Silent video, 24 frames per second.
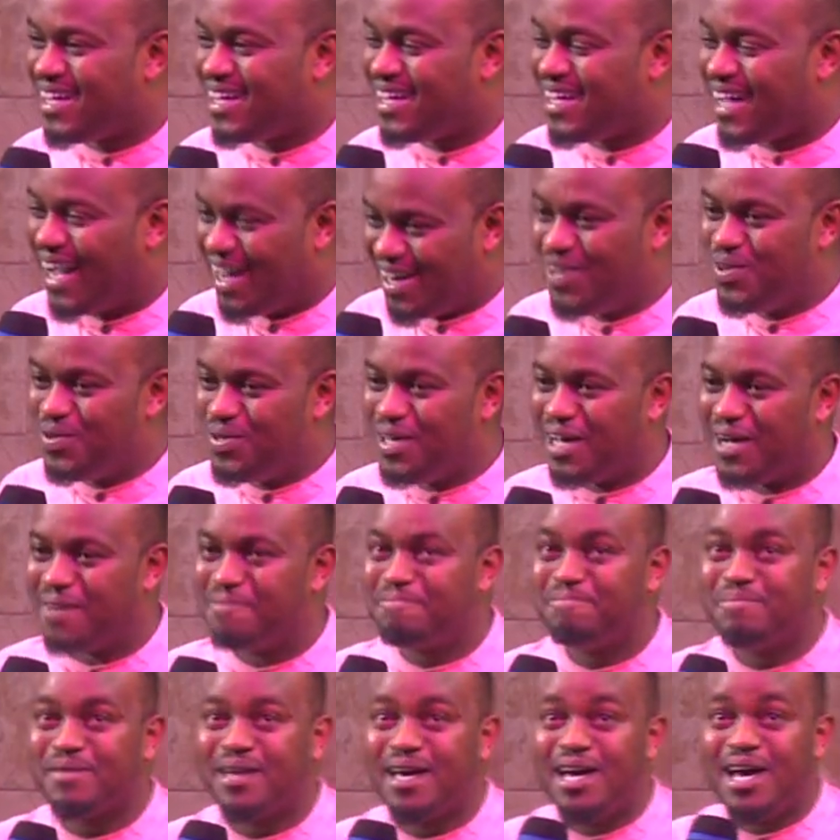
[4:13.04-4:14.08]
Hallelujah.
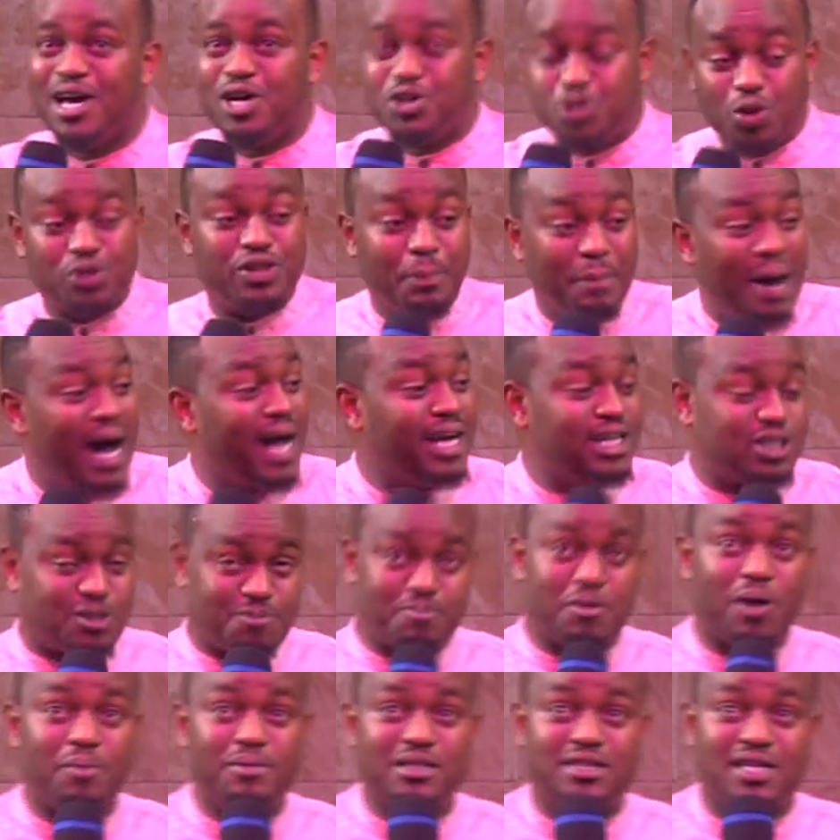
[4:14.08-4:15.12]
So the man is
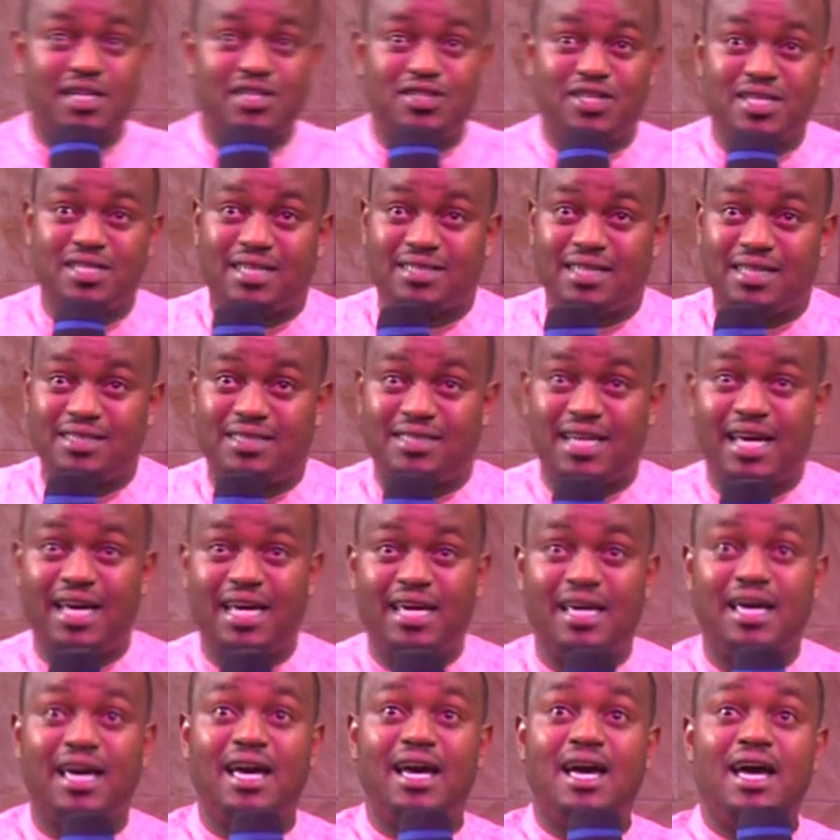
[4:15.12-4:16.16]
promising Jesus and
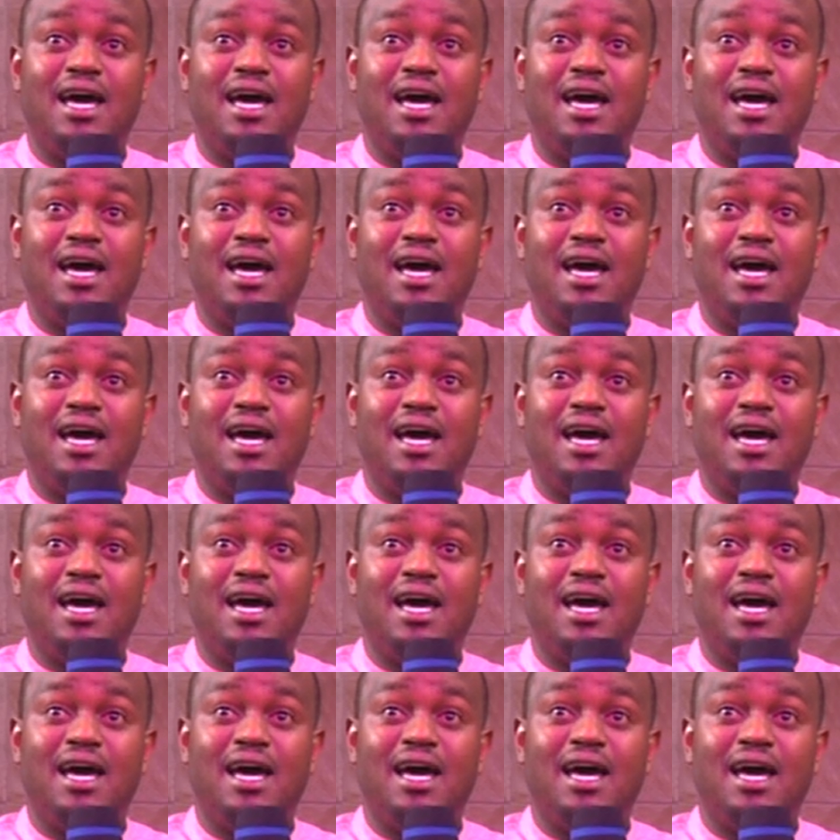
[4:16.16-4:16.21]
saying,